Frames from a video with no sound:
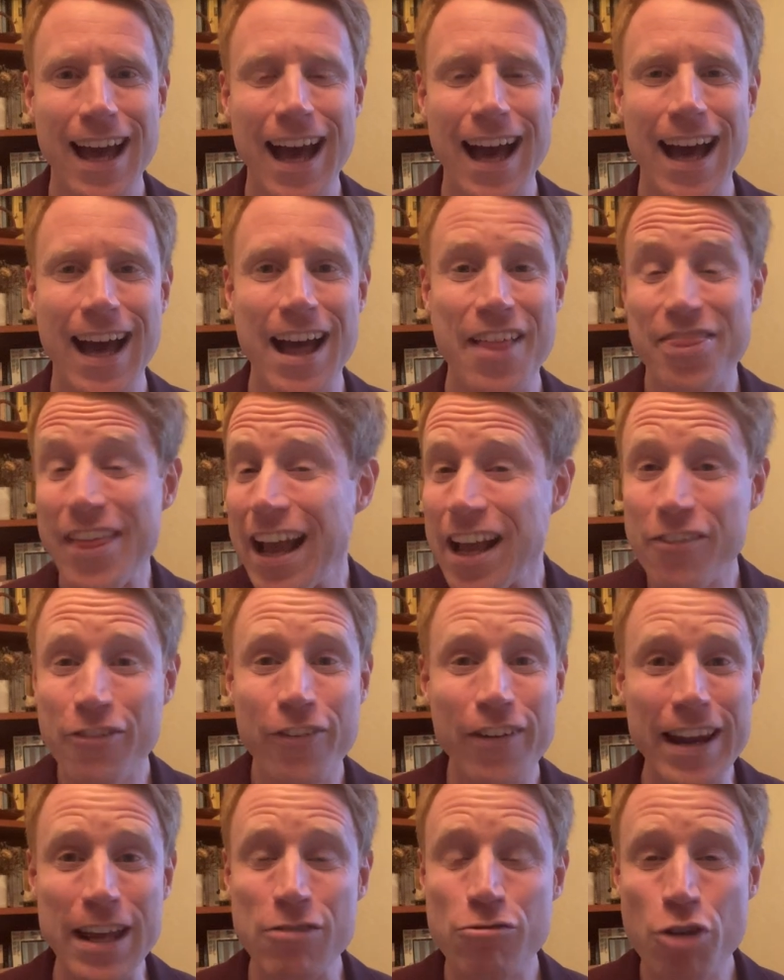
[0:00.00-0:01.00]
Uh,
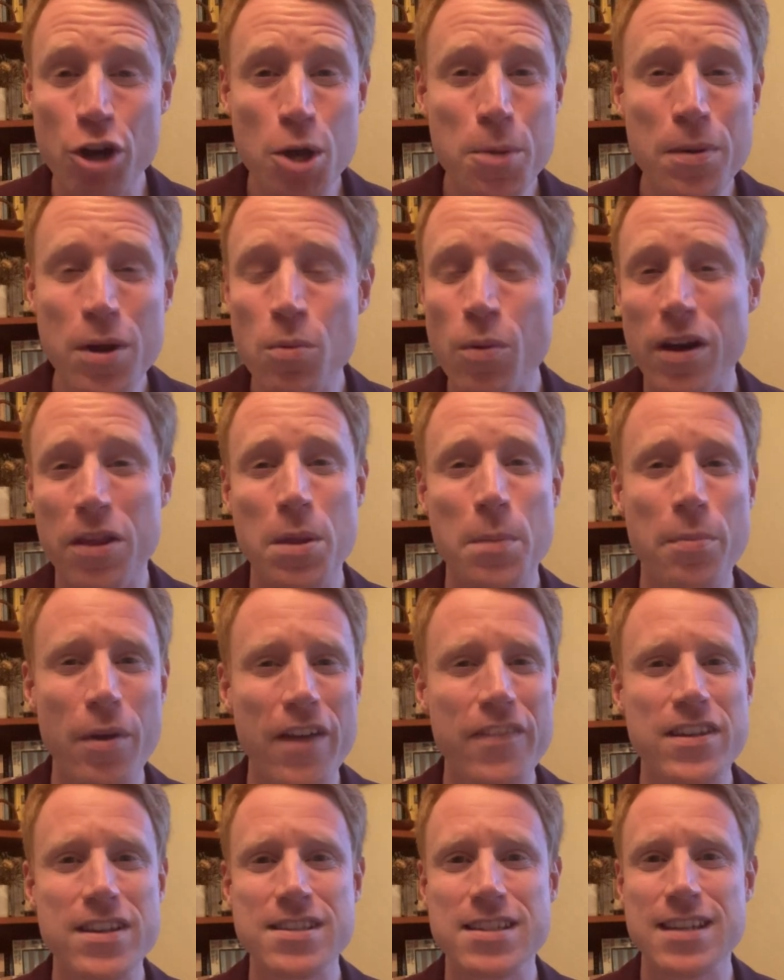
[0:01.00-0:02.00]
thankfully, Reuben, one of the
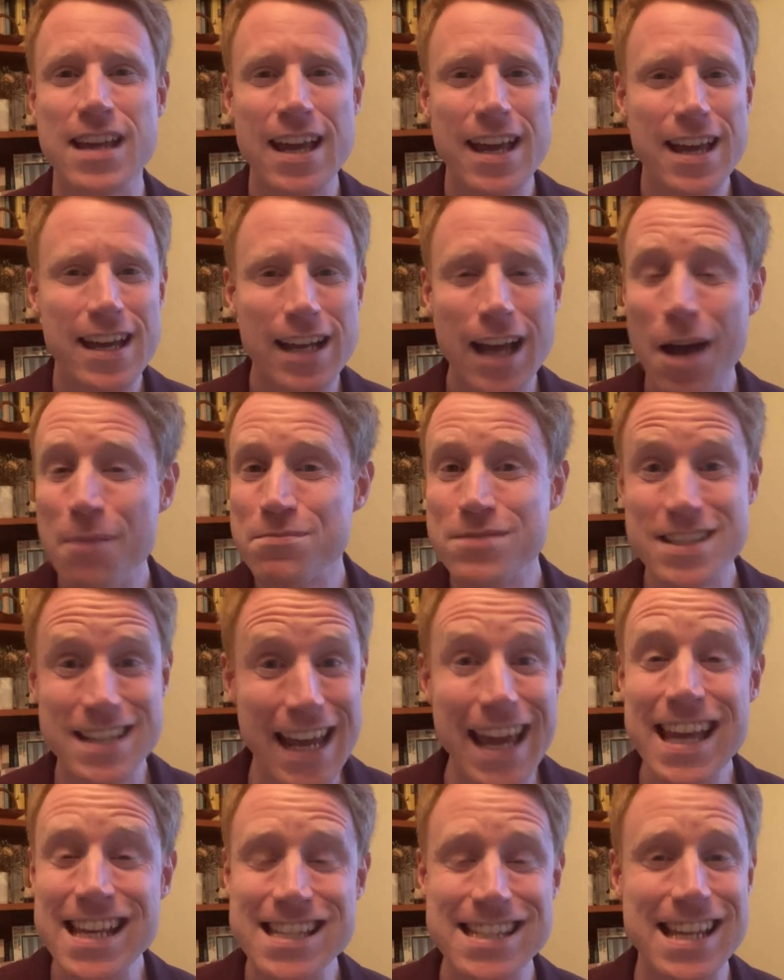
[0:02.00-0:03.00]
brothers, comes to
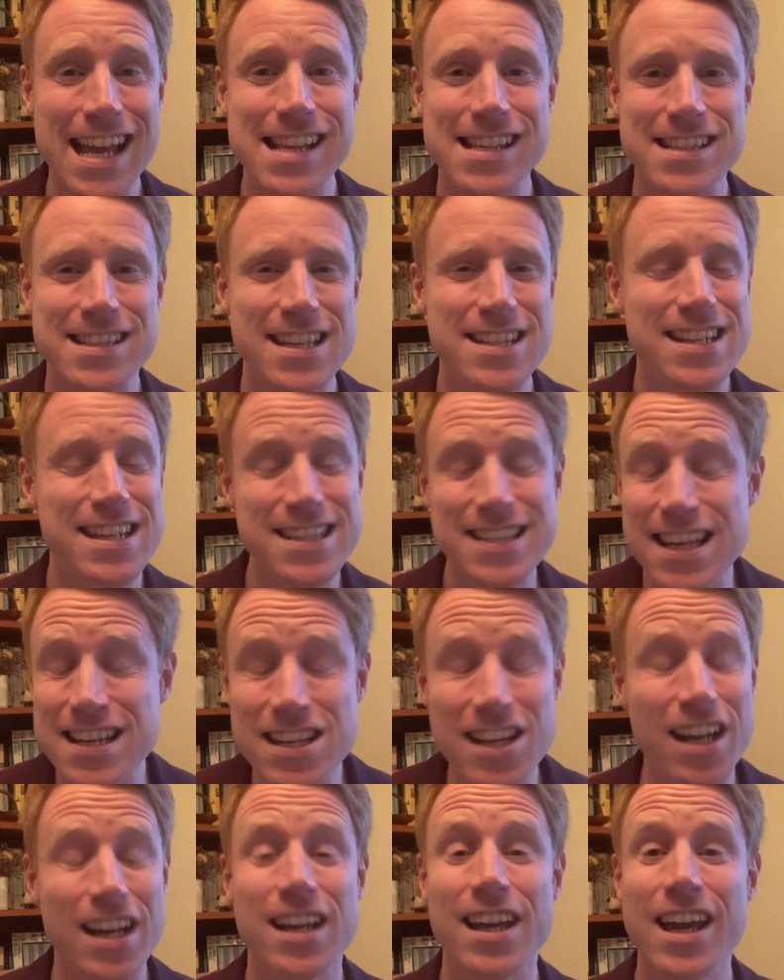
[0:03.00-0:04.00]
his senses and he says,
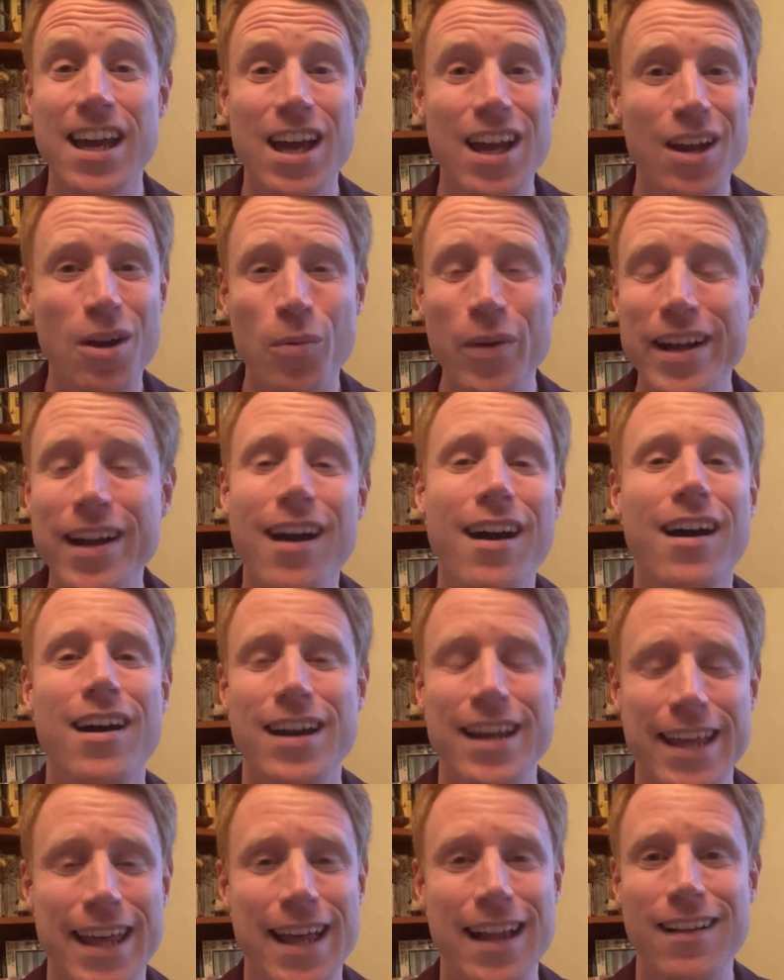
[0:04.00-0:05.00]
look, we
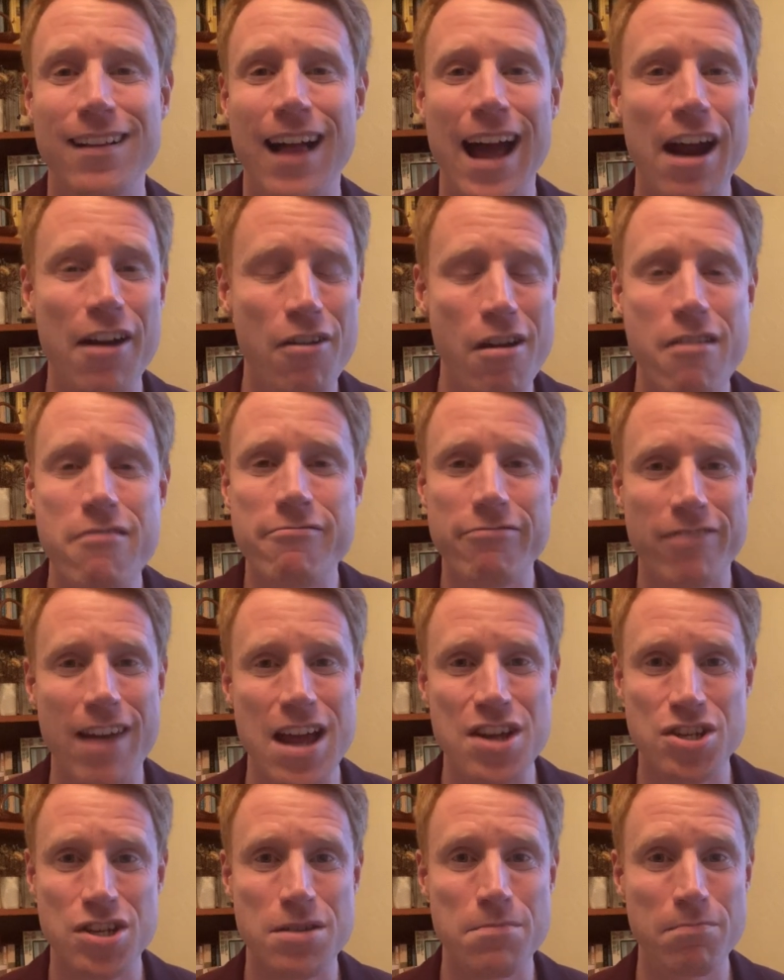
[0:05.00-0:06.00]
can't kill our own
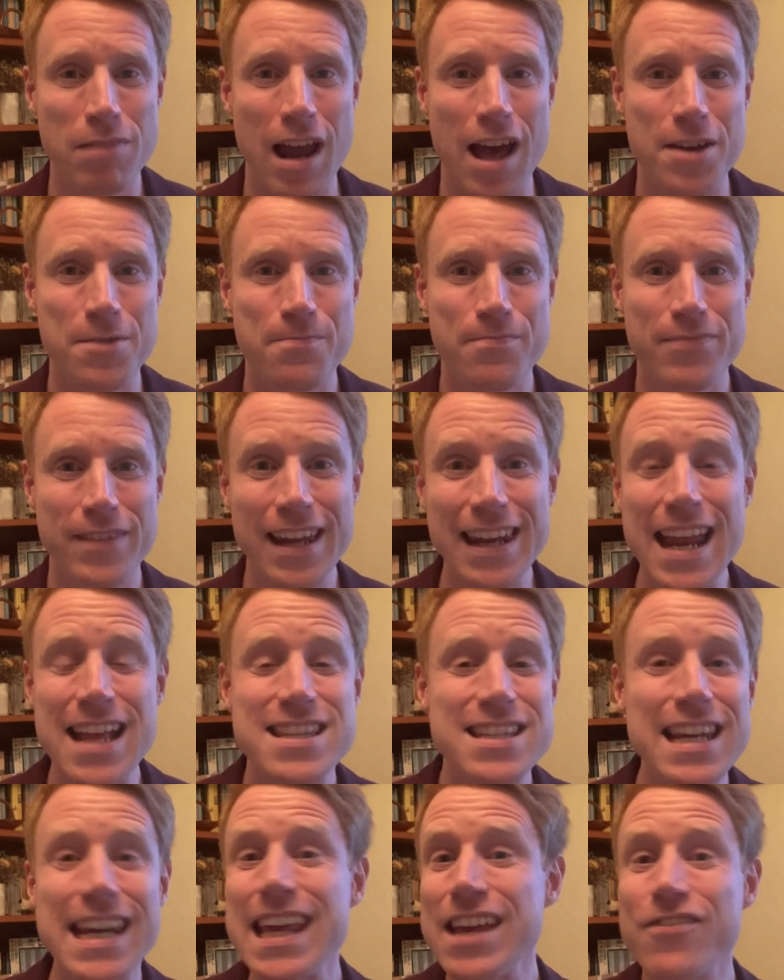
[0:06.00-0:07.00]
flesh and blood.
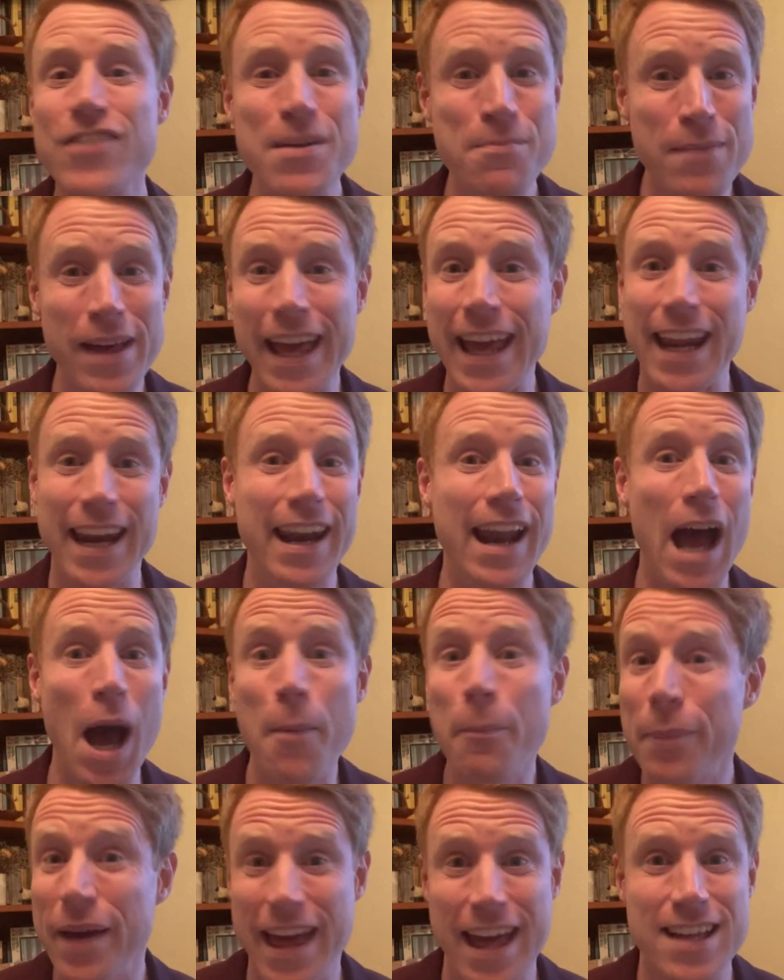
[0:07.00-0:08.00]
Let's leave him in a
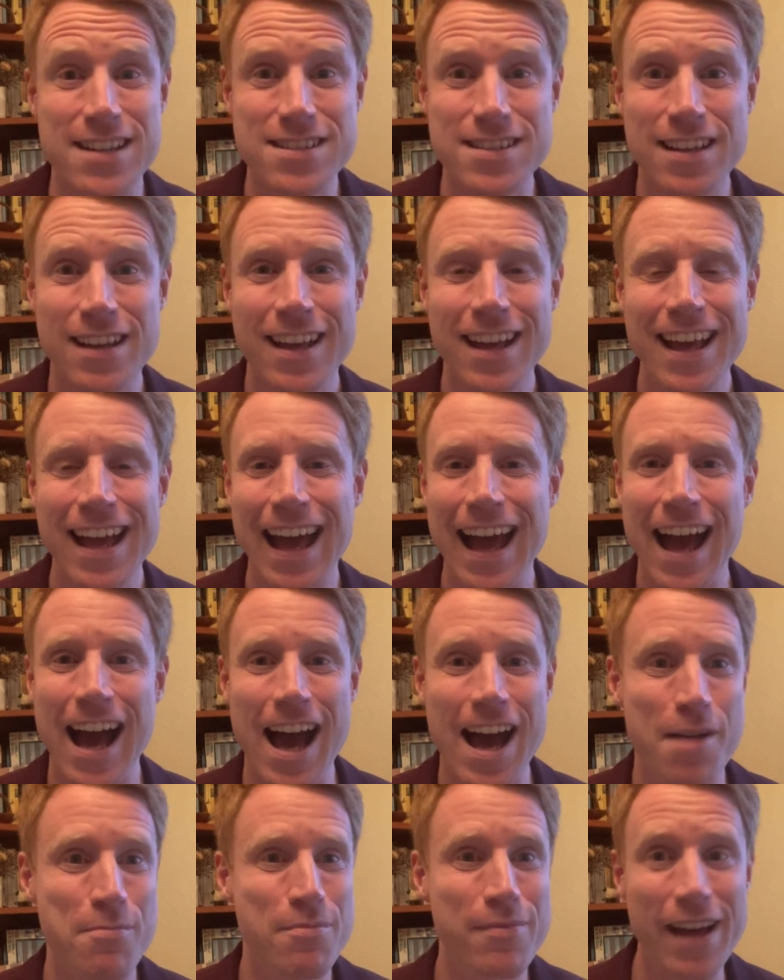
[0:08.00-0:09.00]
pit.
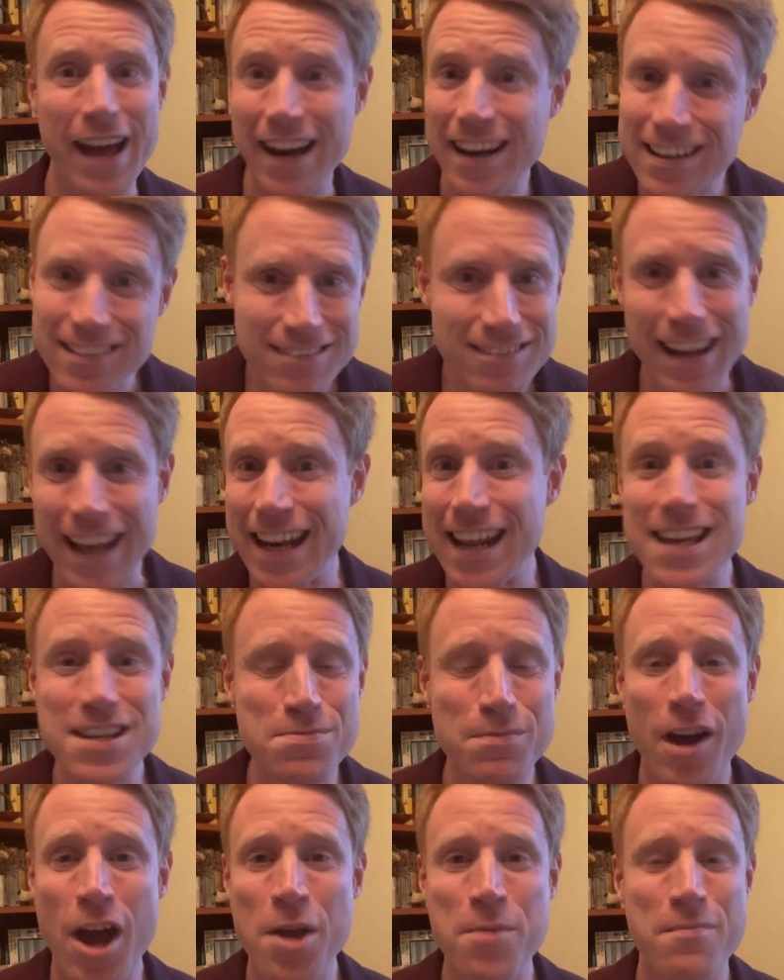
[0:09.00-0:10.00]
Um, and in
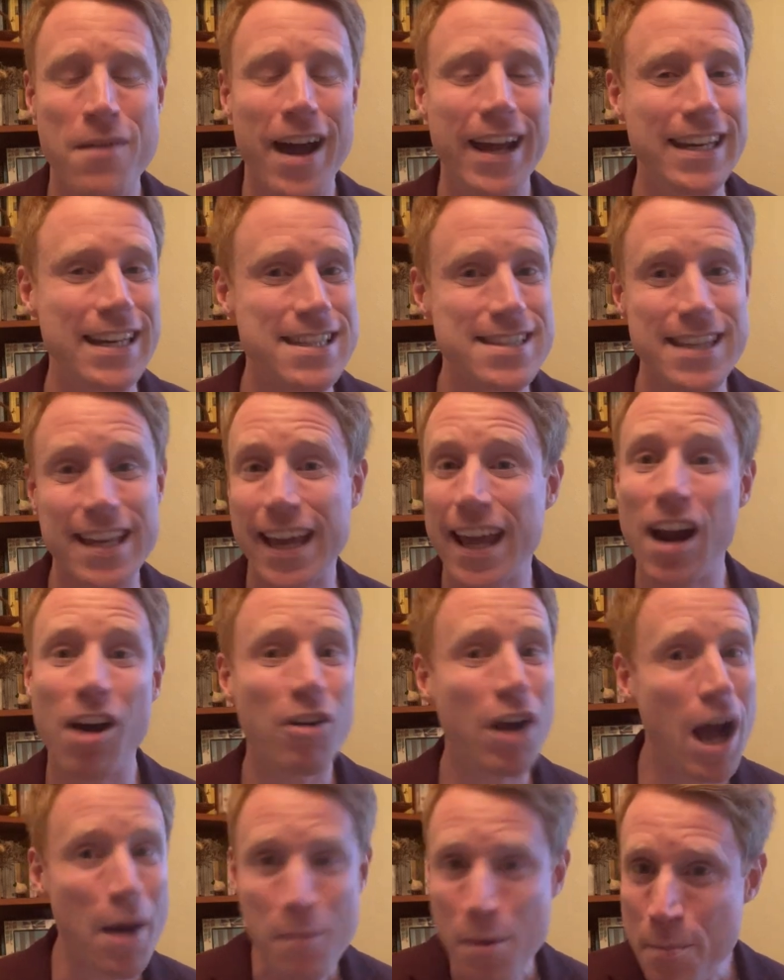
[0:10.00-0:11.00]
his own mind, he's thinking, I'll
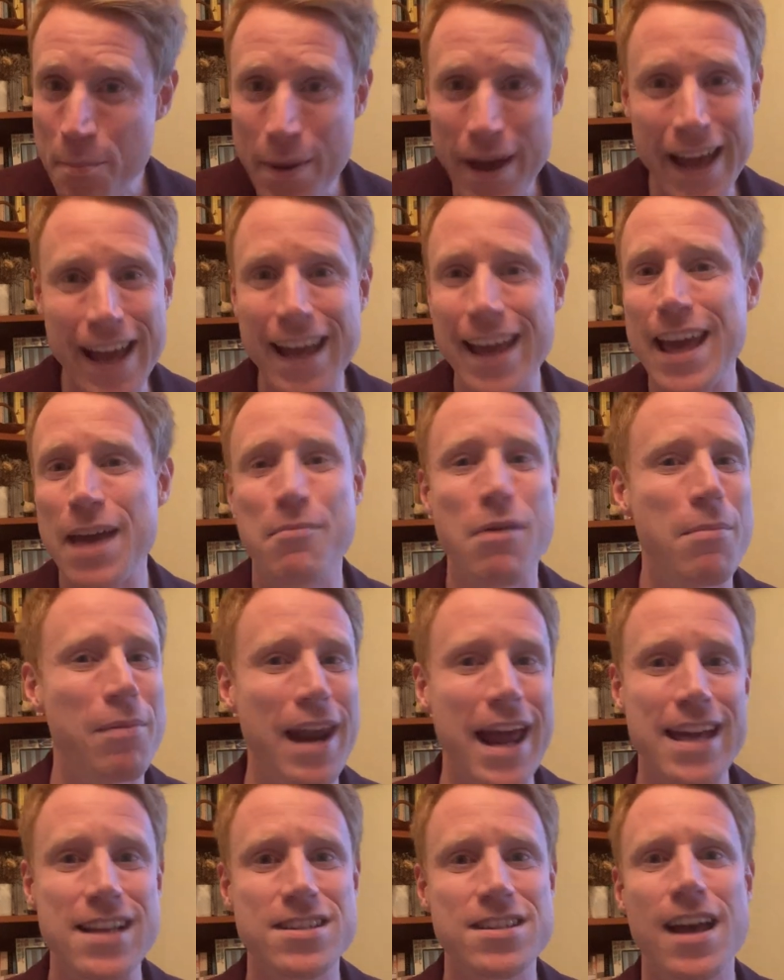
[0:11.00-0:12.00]
come and pick him up
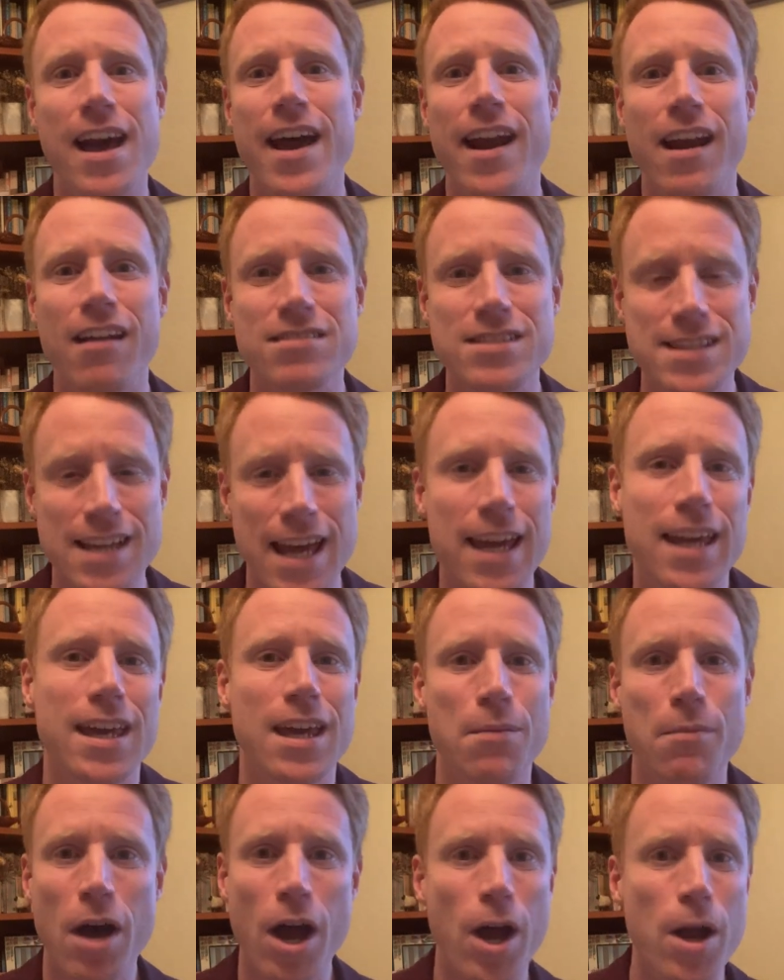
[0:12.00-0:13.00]
later and I'll take
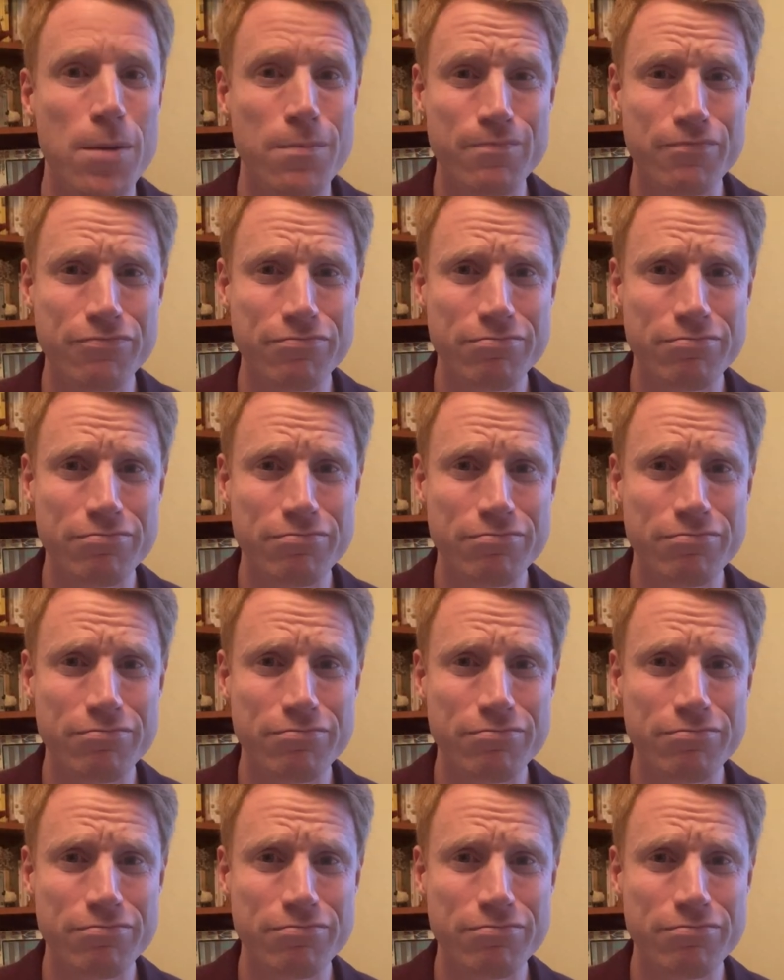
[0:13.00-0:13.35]
him home.